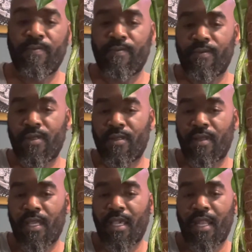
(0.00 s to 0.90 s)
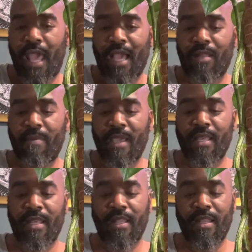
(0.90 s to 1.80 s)
just so they can get
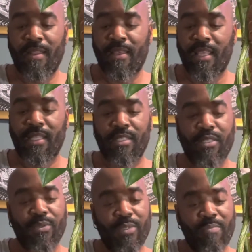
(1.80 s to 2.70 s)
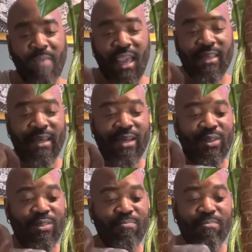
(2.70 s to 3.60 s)
acclimated. It's a space. I
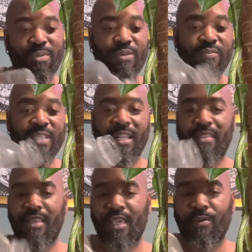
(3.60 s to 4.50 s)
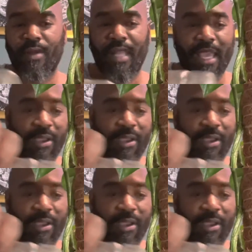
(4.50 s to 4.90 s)
just moved it. I think it would like a